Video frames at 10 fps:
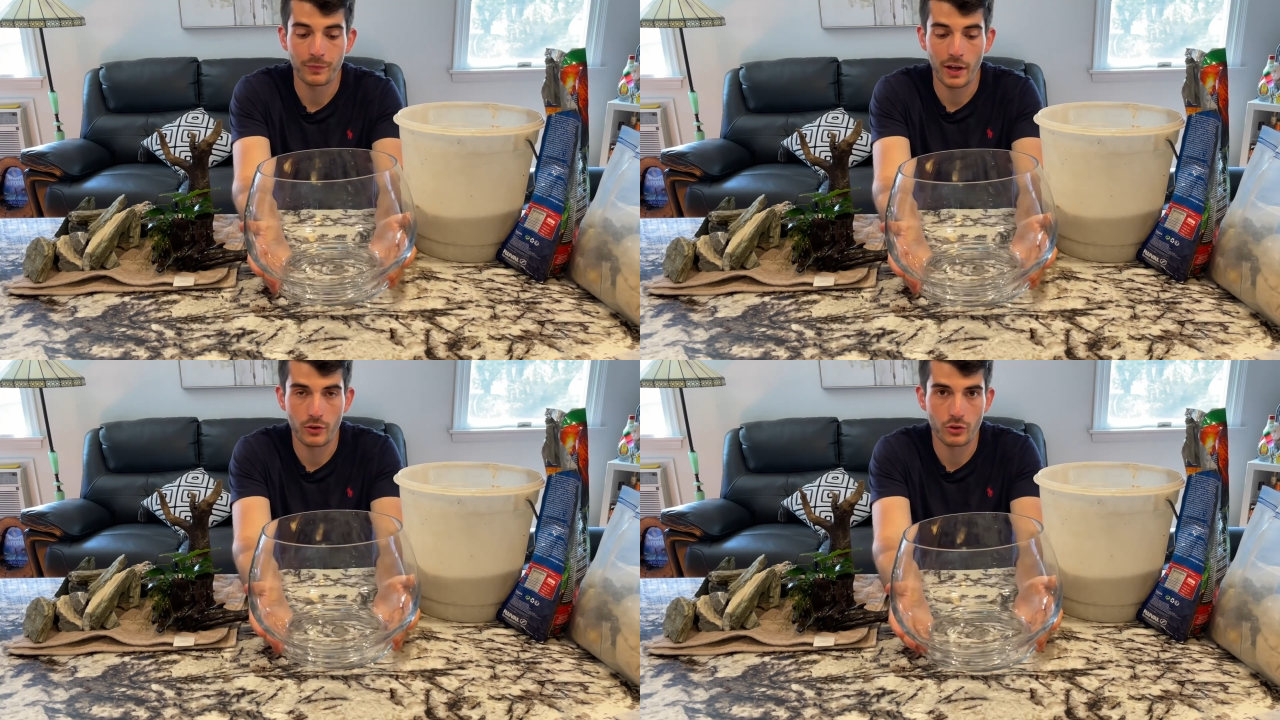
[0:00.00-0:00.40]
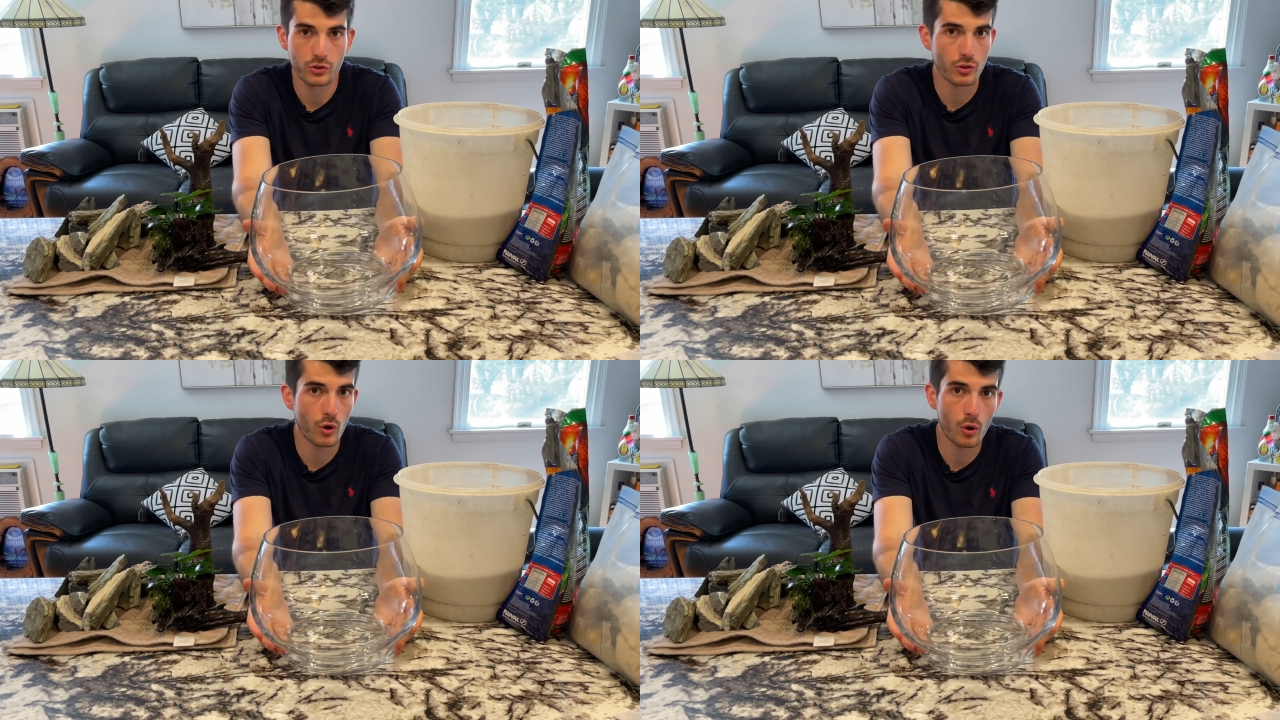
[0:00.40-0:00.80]
Now
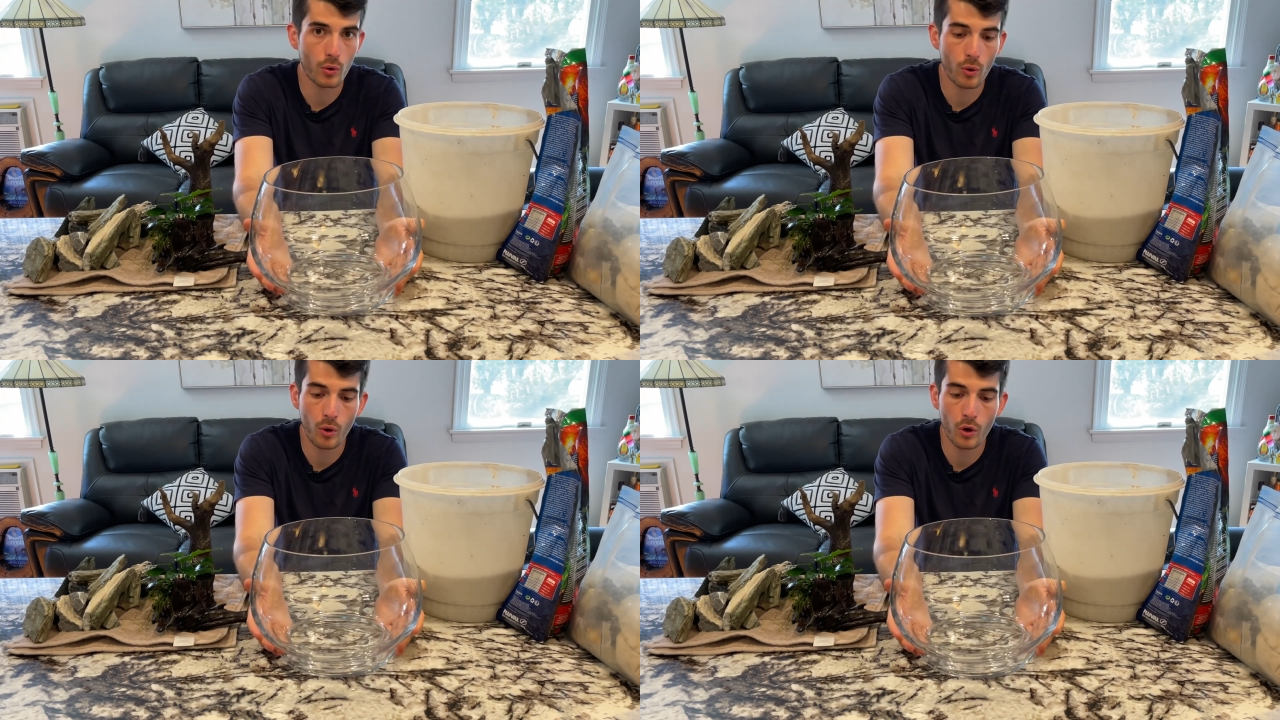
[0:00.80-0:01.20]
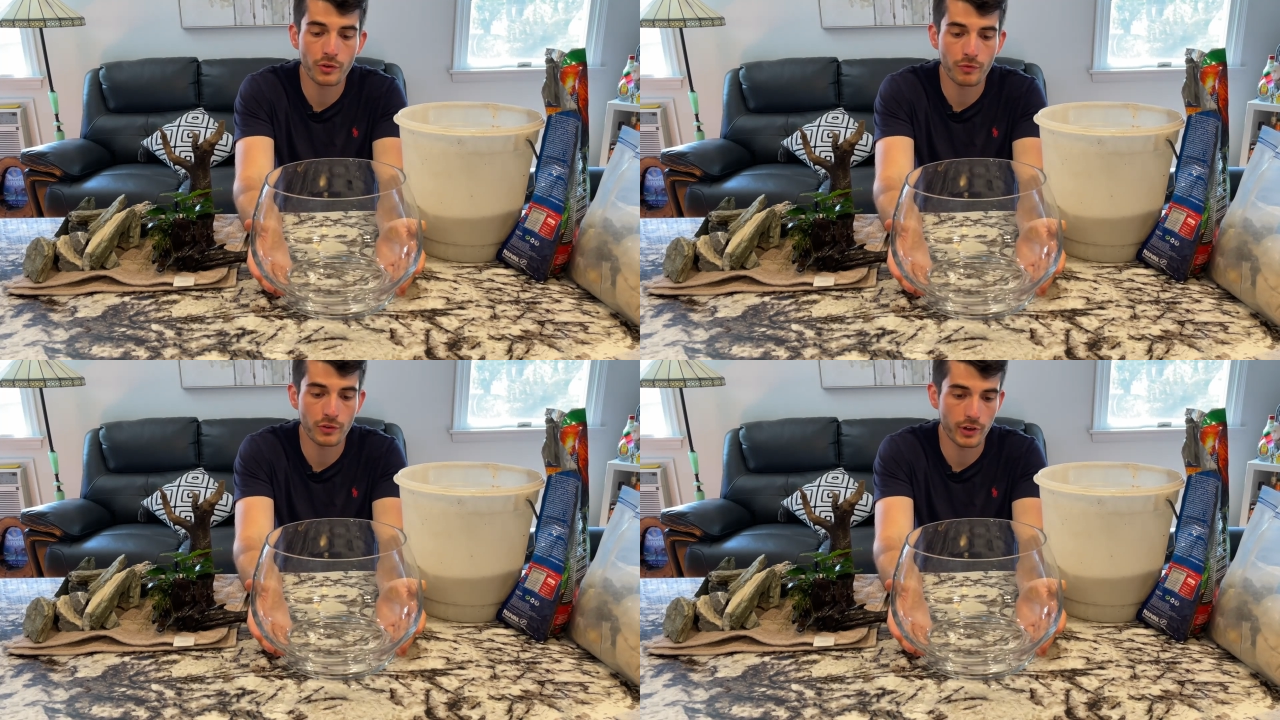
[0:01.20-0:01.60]
there's all
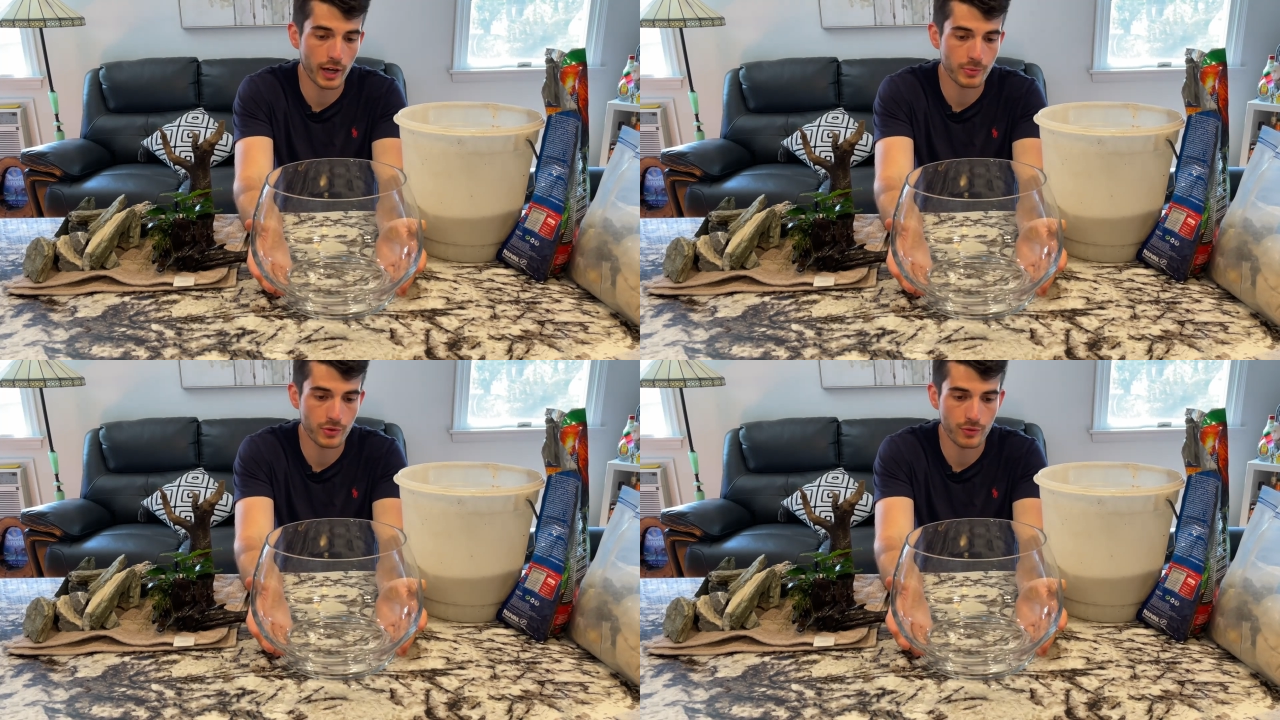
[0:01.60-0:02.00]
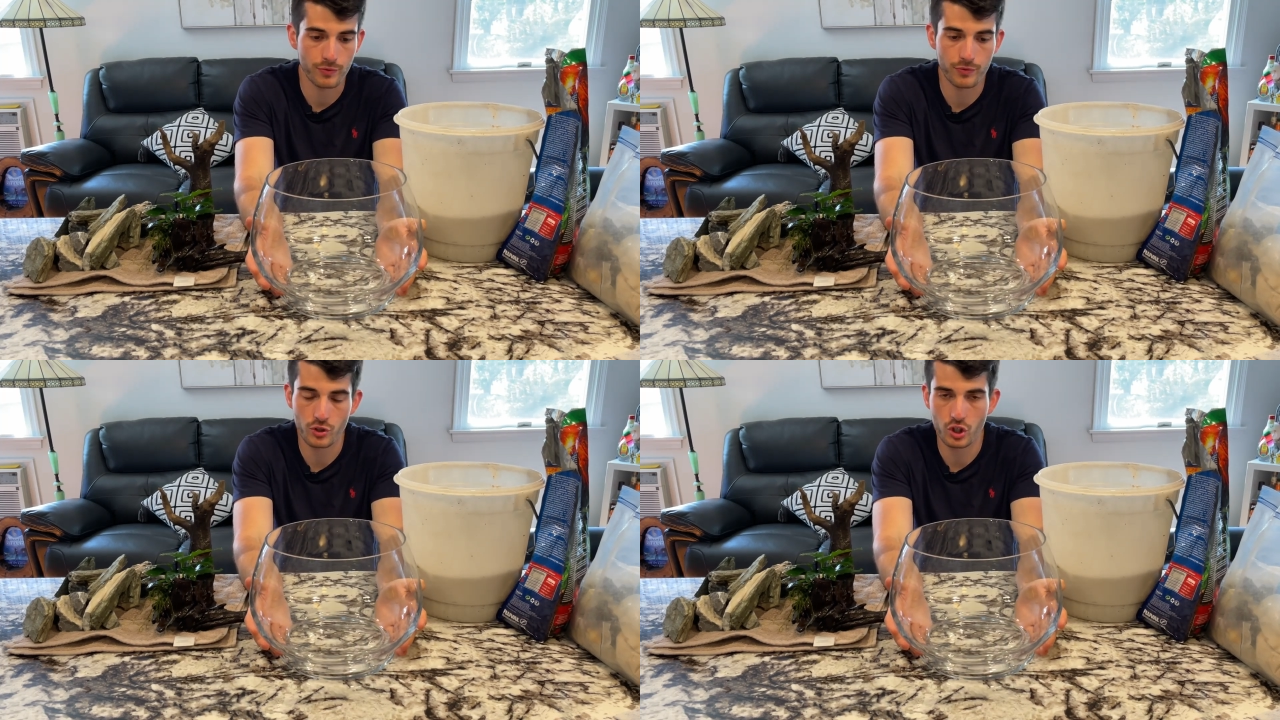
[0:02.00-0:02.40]
different types
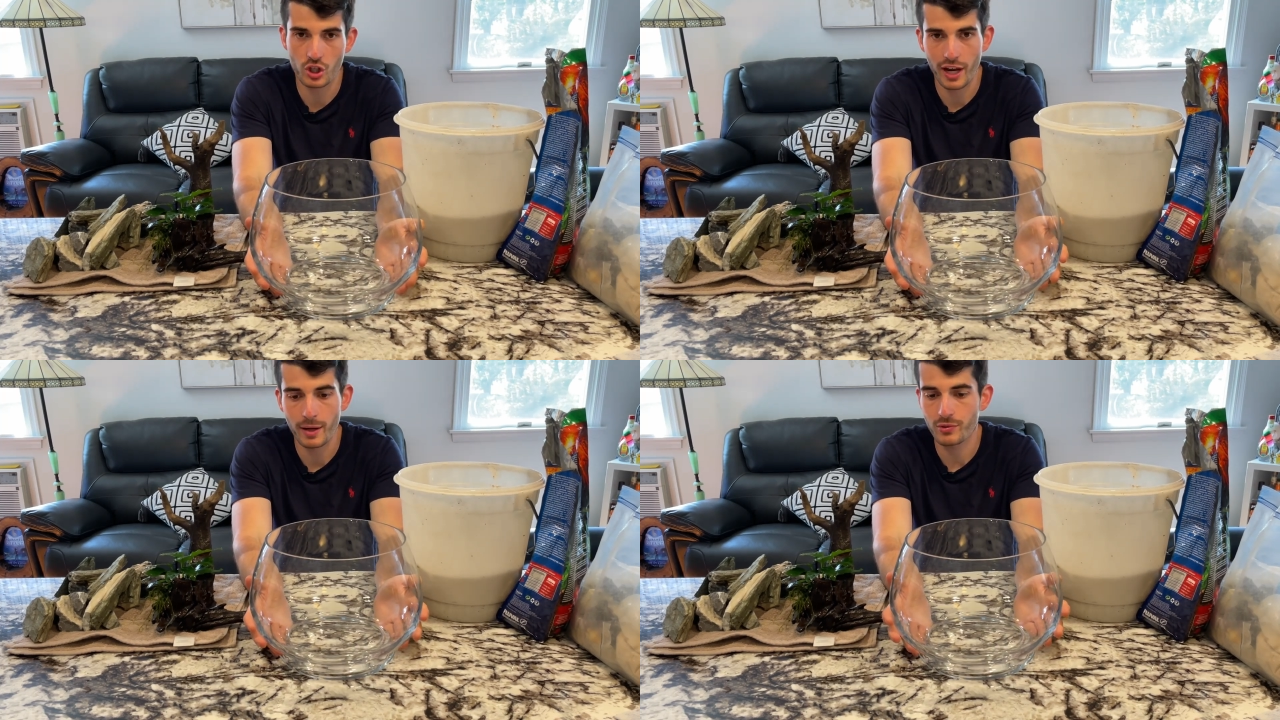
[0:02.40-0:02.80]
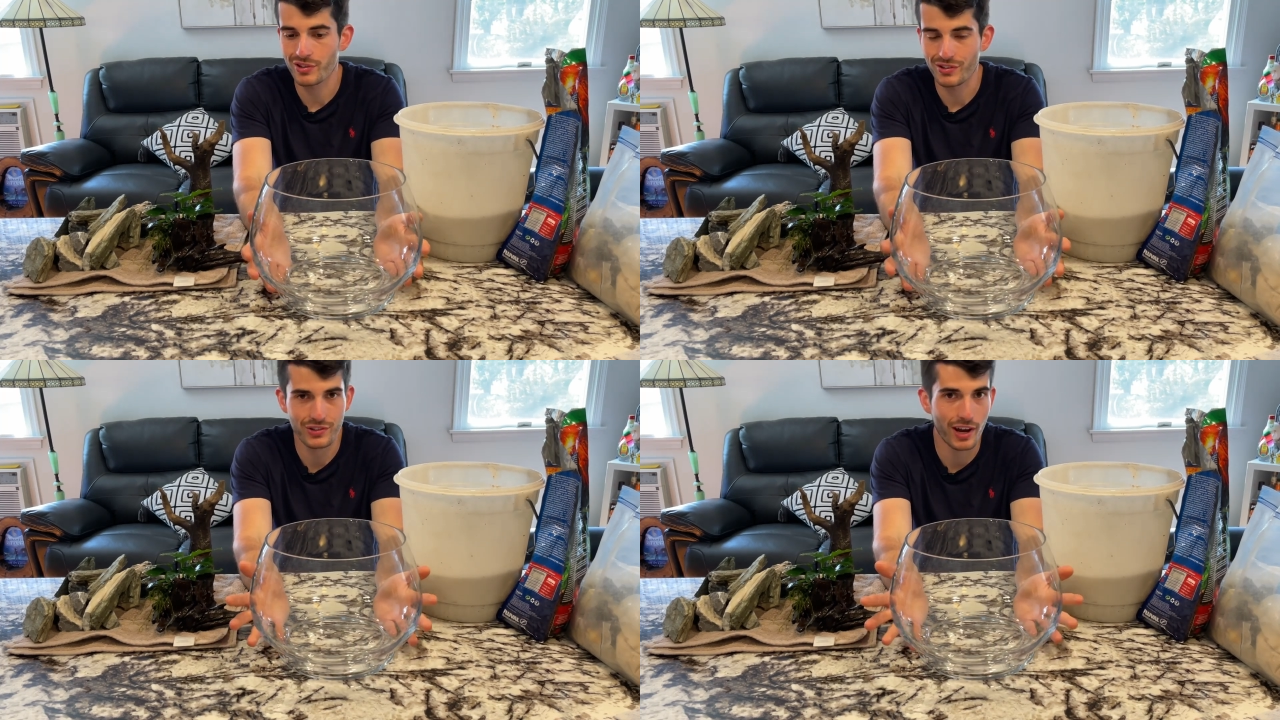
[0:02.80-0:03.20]
of shapes
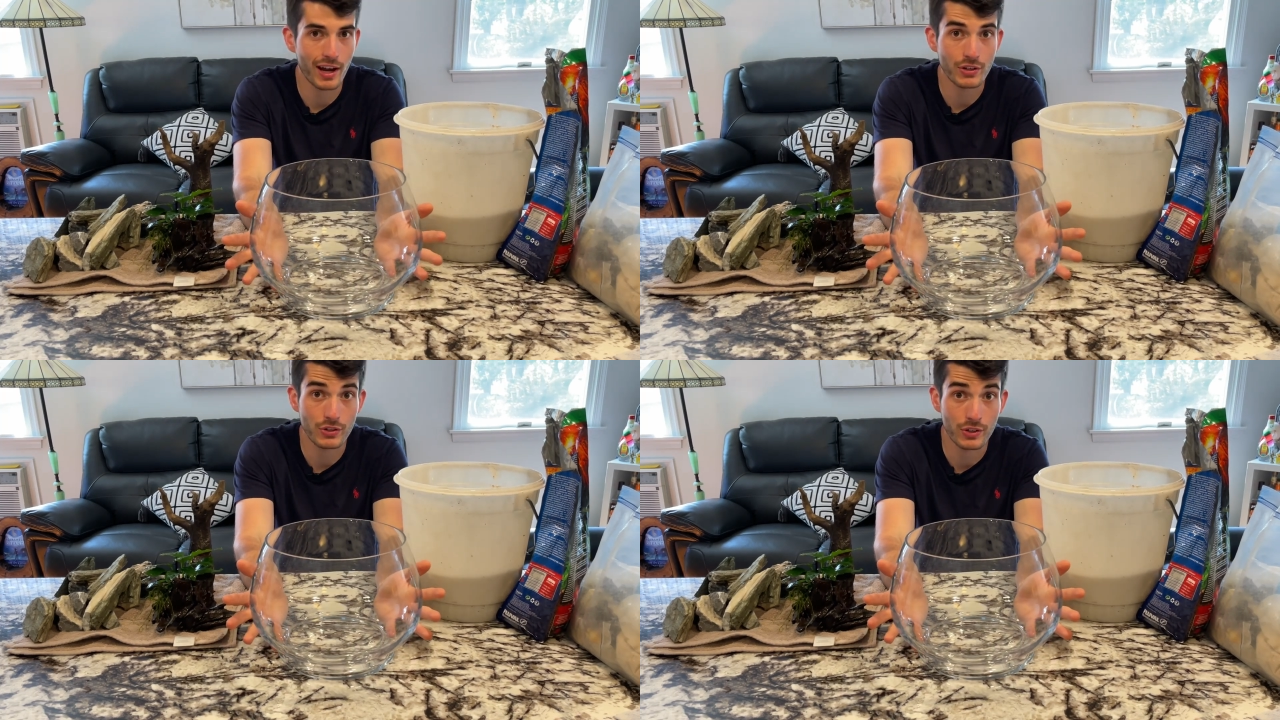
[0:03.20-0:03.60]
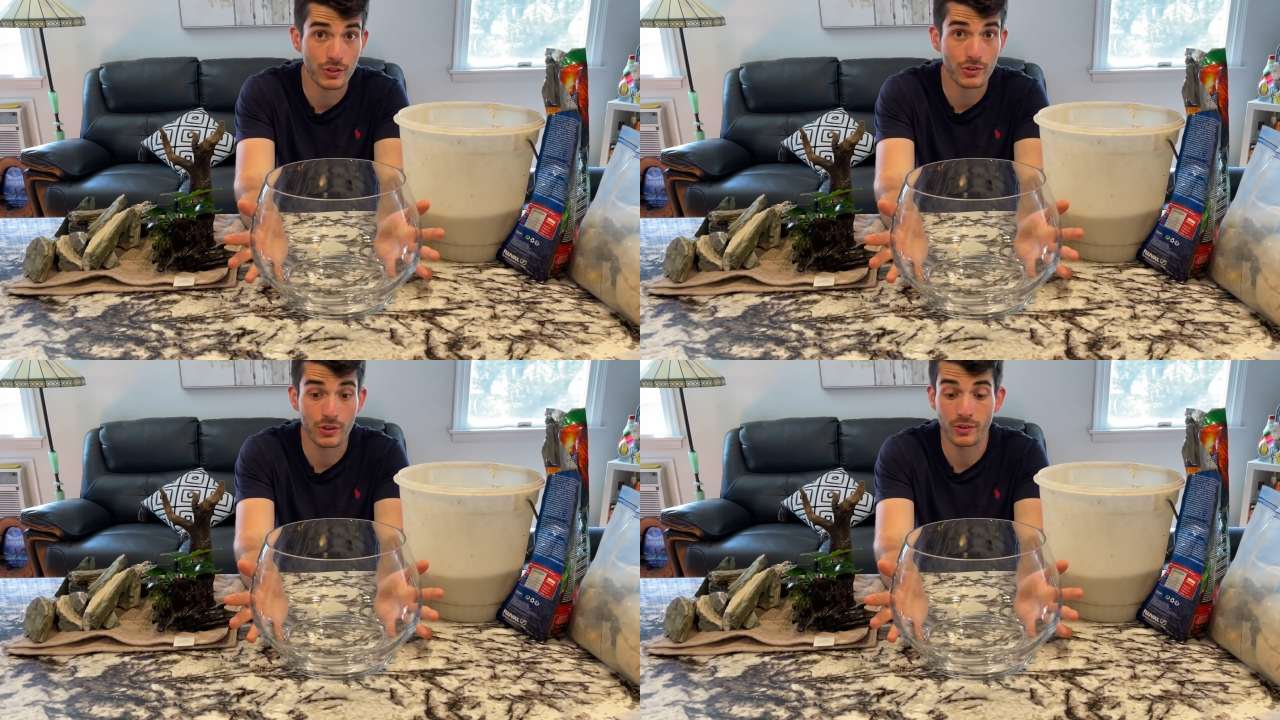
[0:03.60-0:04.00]
and
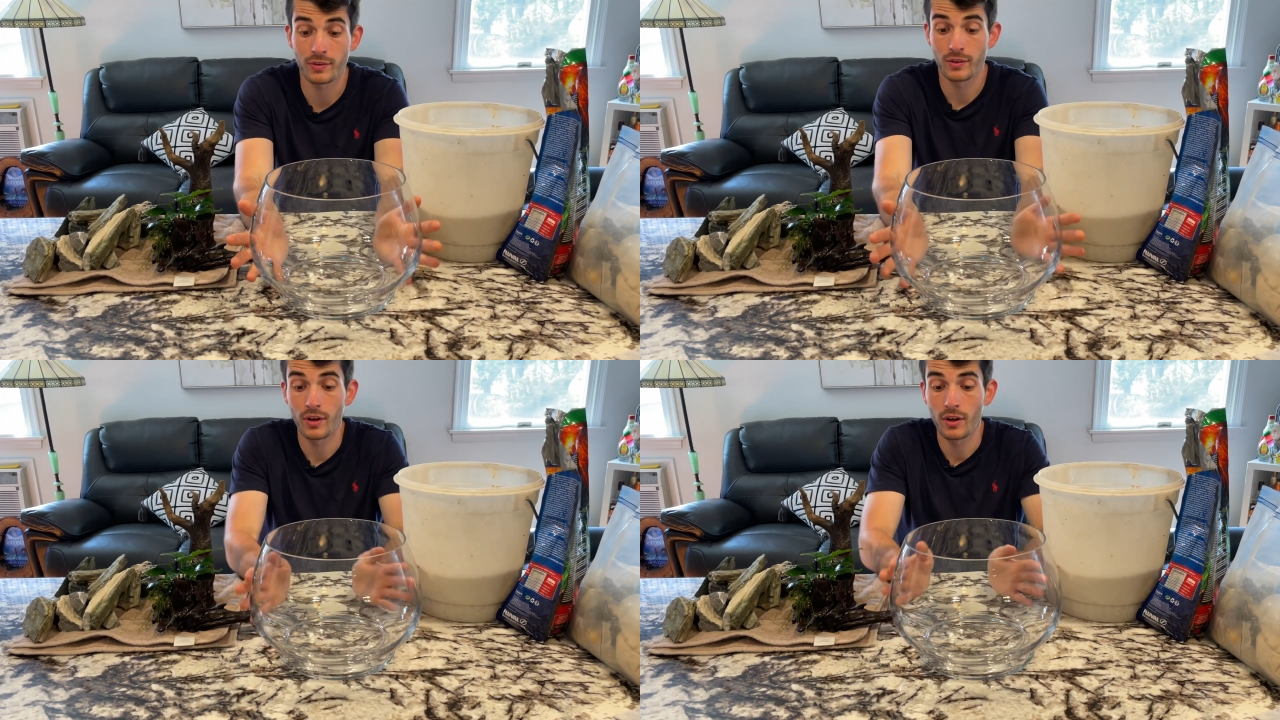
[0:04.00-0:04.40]
sizes and